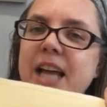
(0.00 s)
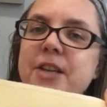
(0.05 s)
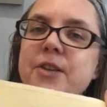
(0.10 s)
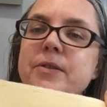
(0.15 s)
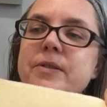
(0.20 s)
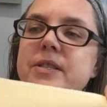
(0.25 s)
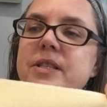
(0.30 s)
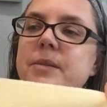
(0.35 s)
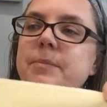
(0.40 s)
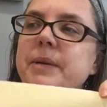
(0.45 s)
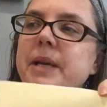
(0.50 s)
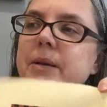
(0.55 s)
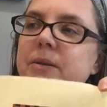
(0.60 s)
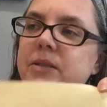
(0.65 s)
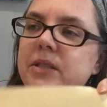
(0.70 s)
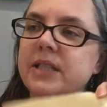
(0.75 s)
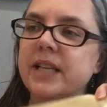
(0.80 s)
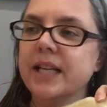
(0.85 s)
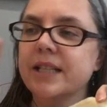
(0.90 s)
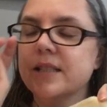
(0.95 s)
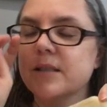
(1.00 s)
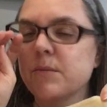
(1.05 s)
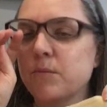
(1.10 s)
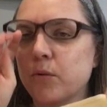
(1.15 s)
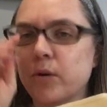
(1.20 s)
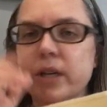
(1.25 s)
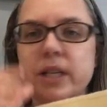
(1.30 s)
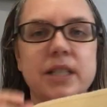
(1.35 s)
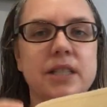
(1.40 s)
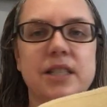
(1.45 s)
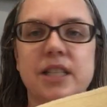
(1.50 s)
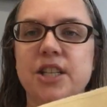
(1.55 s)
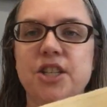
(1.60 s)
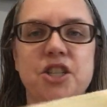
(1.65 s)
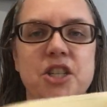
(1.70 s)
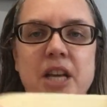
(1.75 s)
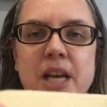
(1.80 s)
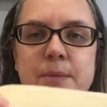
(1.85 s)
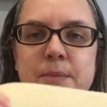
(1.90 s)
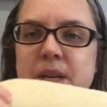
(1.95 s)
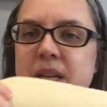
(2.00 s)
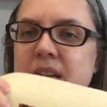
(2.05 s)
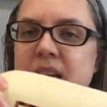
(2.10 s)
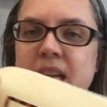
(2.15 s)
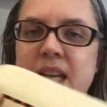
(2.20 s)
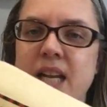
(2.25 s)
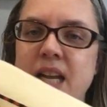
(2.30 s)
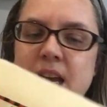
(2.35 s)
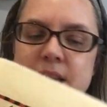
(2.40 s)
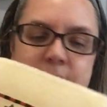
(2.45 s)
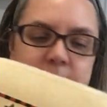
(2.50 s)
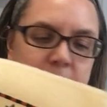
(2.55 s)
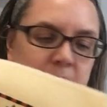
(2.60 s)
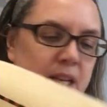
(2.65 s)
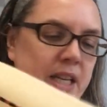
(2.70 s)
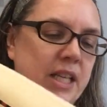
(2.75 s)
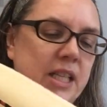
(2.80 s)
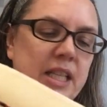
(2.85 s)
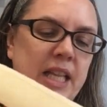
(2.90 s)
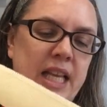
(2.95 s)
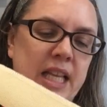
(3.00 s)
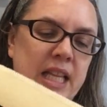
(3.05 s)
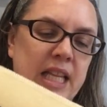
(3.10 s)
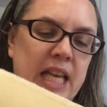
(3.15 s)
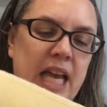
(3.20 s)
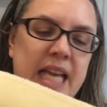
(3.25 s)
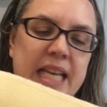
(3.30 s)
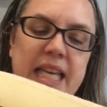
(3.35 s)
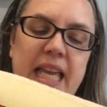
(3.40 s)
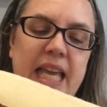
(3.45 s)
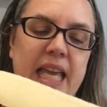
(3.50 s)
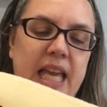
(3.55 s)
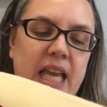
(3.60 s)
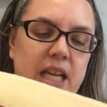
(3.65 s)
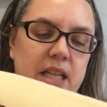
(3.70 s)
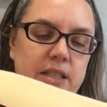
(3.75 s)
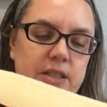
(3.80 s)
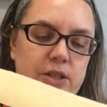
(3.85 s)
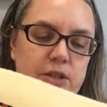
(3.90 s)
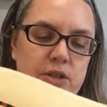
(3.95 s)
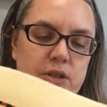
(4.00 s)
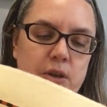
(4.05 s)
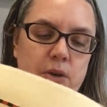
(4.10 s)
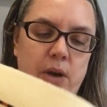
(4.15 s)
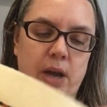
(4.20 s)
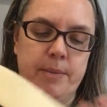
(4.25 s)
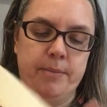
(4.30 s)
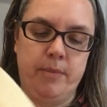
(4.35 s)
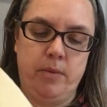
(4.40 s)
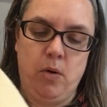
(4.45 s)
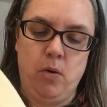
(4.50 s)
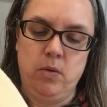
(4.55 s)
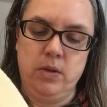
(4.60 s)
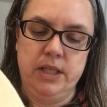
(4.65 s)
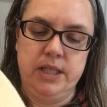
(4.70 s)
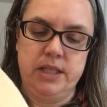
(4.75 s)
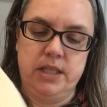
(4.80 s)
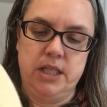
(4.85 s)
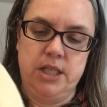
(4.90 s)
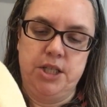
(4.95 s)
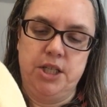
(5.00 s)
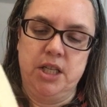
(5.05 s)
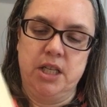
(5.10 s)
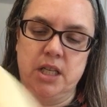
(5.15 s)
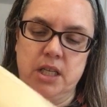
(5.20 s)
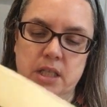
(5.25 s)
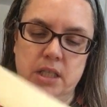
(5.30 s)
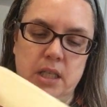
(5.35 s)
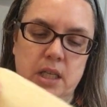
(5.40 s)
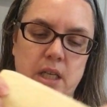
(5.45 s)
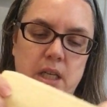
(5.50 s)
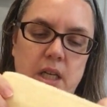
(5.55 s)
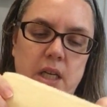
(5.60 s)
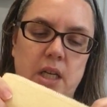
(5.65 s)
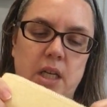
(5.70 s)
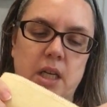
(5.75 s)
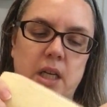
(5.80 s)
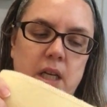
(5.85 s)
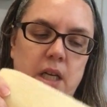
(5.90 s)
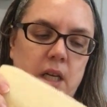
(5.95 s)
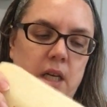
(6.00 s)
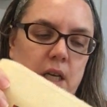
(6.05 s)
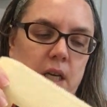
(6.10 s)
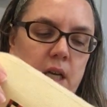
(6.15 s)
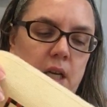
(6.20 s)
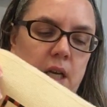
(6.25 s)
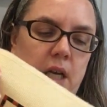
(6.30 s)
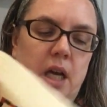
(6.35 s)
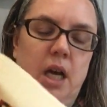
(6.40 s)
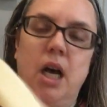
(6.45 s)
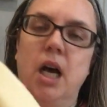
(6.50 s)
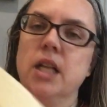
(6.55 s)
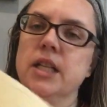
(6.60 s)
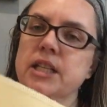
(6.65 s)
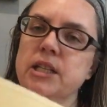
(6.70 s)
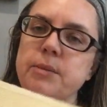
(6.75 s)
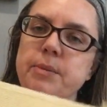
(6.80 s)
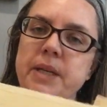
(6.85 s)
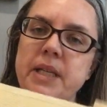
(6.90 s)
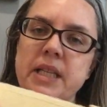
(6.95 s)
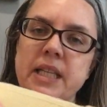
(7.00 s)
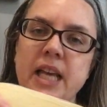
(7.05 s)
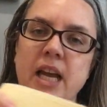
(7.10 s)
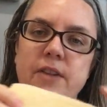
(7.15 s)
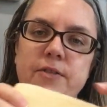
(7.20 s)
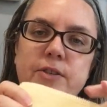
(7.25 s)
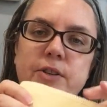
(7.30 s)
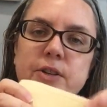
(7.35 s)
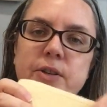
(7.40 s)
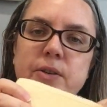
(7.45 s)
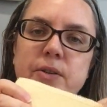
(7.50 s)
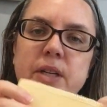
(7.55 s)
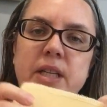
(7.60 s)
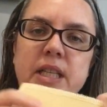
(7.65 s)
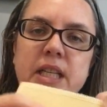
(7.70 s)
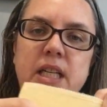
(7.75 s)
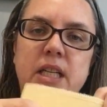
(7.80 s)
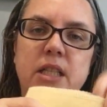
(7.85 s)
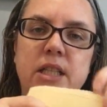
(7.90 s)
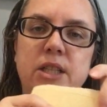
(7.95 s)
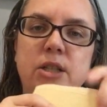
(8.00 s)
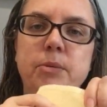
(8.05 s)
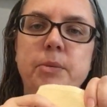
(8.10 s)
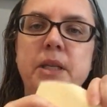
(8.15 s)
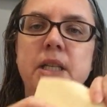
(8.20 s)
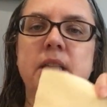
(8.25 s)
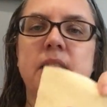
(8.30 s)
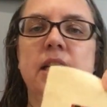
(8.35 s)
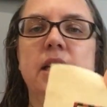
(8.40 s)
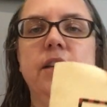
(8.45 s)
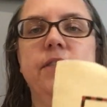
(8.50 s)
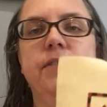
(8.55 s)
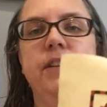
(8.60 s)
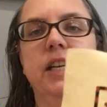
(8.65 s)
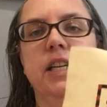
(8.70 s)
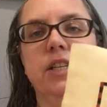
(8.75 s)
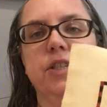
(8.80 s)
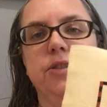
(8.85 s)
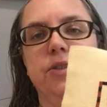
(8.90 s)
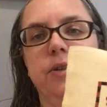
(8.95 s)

I used to be able to get some morning stitch time in and I'm finding lately I can't. So I'm only stitching a little bit in the afternoon and then a little bit in the evening.